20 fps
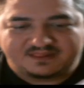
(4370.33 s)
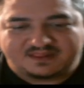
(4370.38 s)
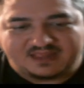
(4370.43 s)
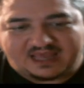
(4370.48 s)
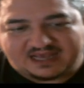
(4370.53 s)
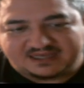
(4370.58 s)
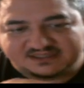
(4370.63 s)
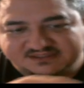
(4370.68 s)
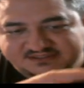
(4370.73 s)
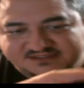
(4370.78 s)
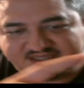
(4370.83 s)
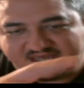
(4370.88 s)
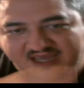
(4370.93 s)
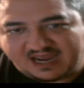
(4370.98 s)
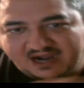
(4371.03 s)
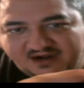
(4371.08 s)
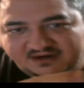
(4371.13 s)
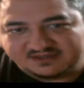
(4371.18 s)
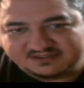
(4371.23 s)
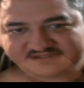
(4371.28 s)
as the
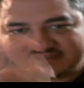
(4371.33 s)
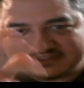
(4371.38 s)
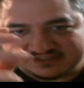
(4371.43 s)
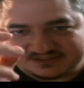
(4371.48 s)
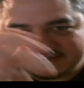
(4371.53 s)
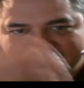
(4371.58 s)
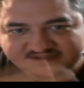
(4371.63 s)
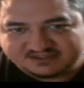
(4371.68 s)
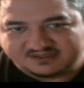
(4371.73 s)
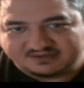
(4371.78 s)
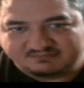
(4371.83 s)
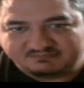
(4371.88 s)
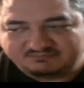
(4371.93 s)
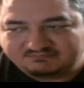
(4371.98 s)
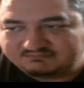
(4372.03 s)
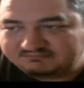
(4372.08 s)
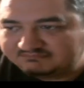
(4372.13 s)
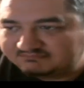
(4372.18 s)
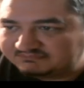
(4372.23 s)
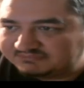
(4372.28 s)
air assist to
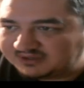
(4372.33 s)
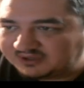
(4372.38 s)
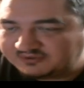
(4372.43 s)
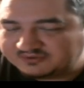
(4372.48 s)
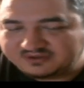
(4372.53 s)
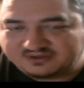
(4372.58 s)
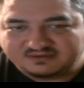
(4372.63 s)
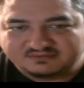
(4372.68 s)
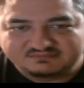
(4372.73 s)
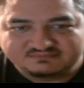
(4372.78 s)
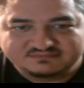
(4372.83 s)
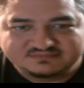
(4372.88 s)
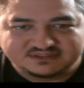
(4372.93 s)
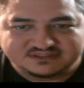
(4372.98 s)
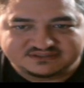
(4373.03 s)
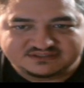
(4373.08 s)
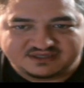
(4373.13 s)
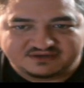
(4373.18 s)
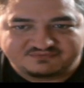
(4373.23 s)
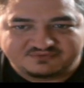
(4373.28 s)
blow the
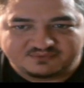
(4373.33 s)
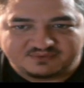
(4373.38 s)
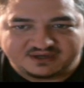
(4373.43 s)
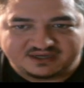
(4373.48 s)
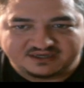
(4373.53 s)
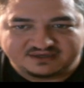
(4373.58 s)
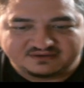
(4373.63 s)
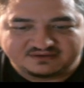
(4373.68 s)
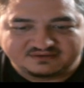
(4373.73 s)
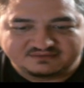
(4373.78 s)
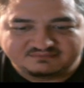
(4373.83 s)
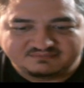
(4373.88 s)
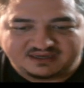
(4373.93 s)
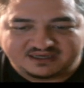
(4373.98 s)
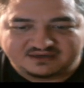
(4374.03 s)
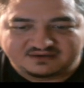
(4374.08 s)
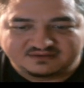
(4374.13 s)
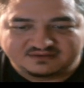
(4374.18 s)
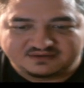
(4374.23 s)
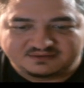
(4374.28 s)
stuff away, to make
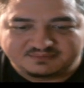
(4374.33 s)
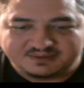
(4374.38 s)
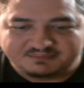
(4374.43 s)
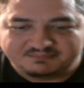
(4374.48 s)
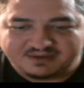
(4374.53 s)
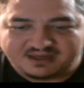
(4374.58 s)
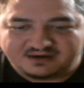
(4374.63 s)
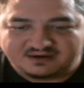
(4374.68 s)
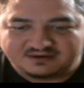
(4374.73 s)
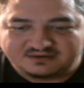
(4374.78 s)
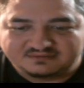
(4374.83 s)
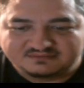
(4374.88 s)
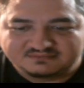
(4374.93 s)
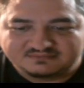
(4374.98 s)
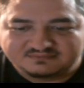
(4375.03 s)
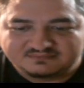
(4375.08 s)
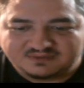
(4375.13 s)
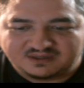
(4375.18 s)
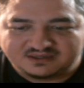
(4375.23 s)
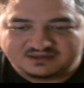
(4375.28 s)
it a little bit better
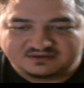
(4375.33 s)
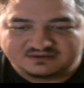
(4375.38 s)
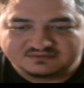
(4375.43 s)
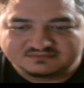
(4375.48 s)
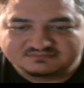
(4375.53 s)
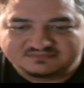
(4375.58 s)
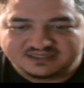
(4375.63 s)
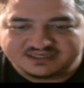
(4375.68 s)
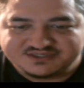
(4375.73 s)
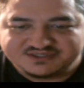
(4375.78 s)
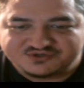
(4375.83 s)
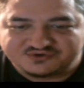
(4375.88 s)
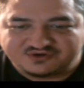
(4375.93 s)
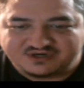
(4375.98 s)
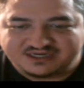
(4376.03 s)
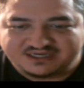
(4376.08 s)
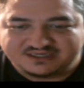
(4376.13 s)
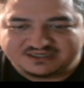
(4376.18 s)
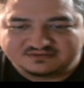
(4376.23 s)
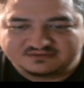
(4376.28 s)
while you're
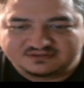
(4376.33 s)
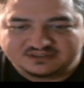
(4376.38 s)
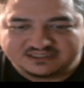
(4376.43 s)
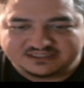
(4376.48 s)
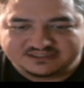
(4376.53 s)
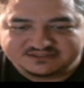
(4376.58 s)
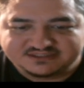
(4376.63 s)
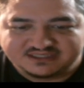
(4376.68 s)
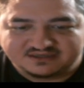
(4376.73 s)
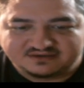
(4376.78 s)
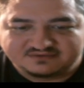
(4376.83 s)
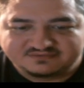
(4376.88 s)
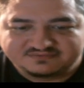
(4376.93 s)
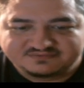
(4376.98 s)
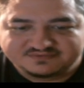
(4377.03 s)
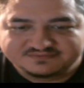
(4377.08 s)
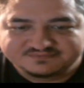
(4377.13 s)
lasering itself.